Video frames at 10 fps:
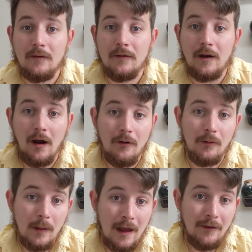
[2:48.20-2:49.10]
then
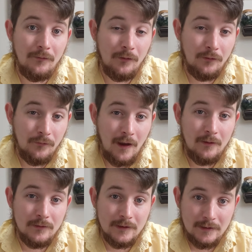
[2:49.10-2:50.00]
our life is
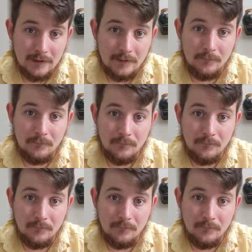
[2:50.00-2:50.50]
found in him.